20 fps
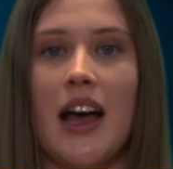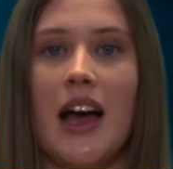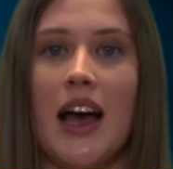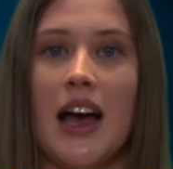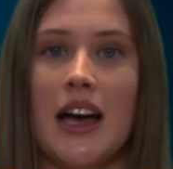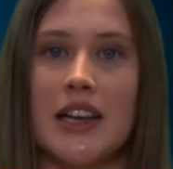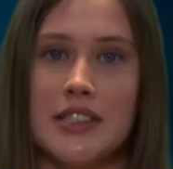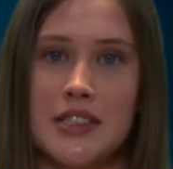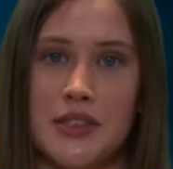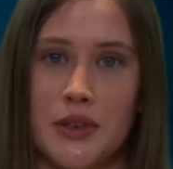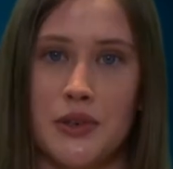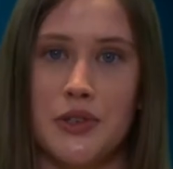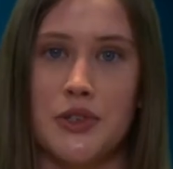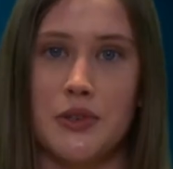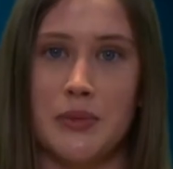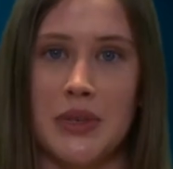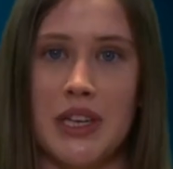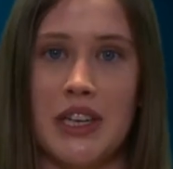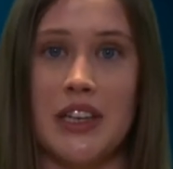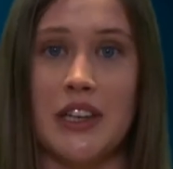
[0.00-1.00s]
as social
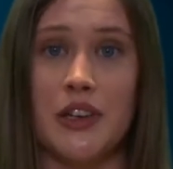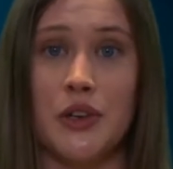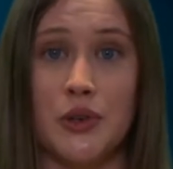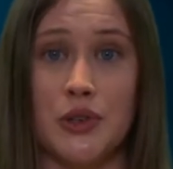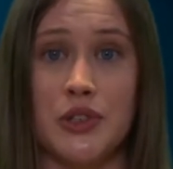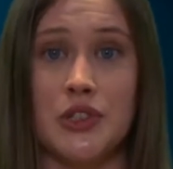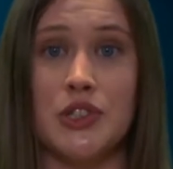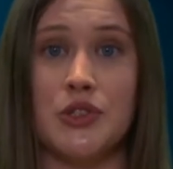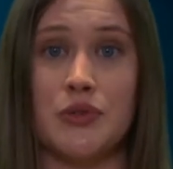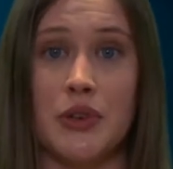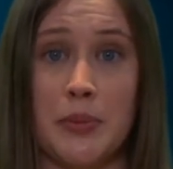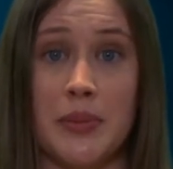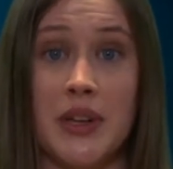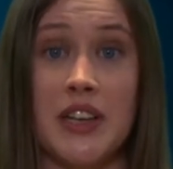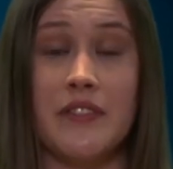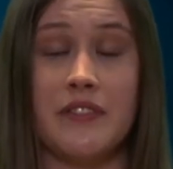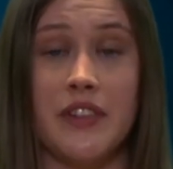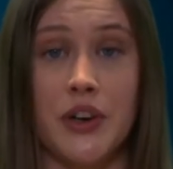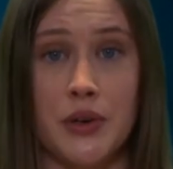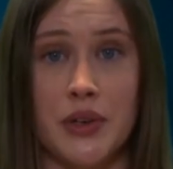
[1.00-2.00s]
media could disrupt their
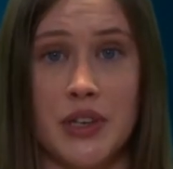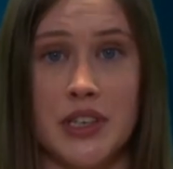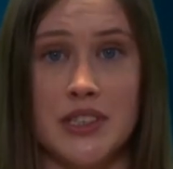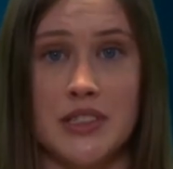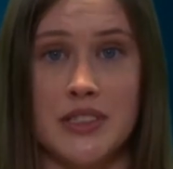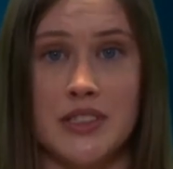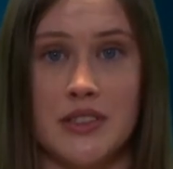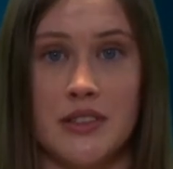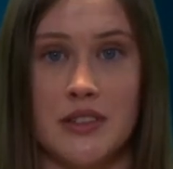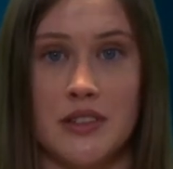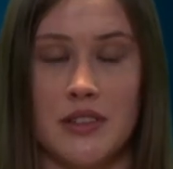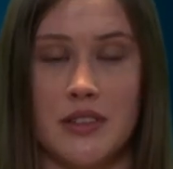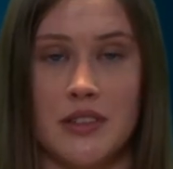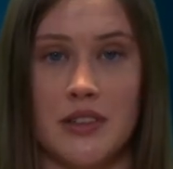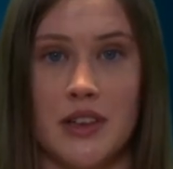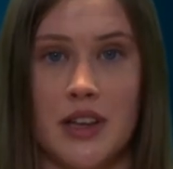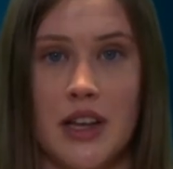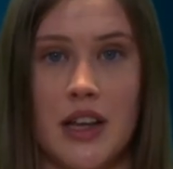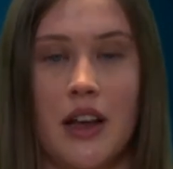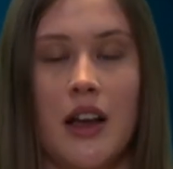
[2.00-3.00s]
focus.
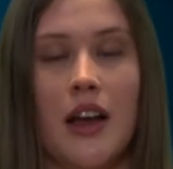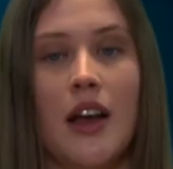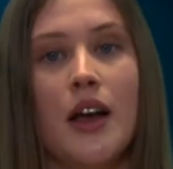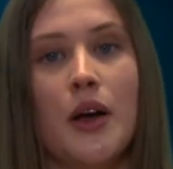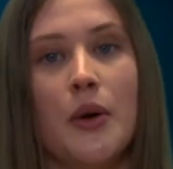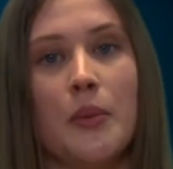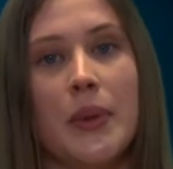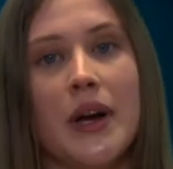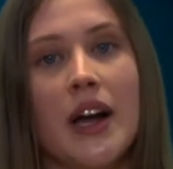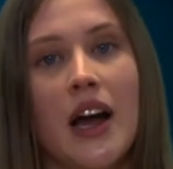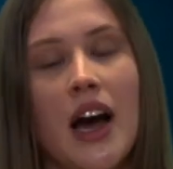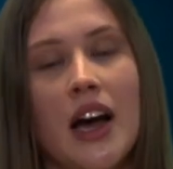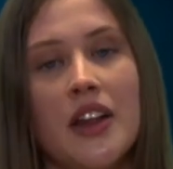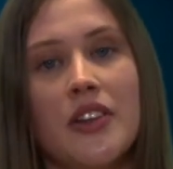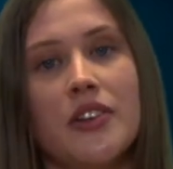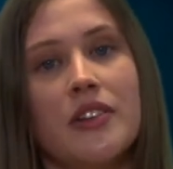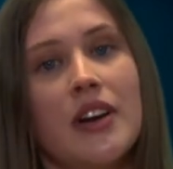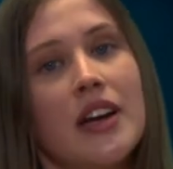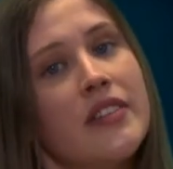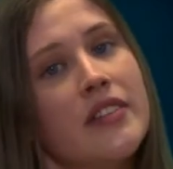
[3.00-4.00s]
But
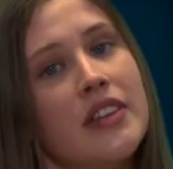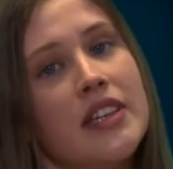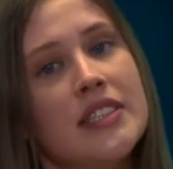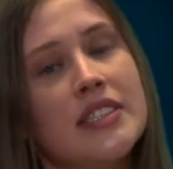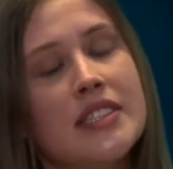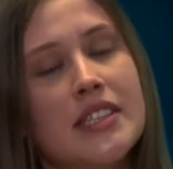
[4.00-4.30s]
other athletes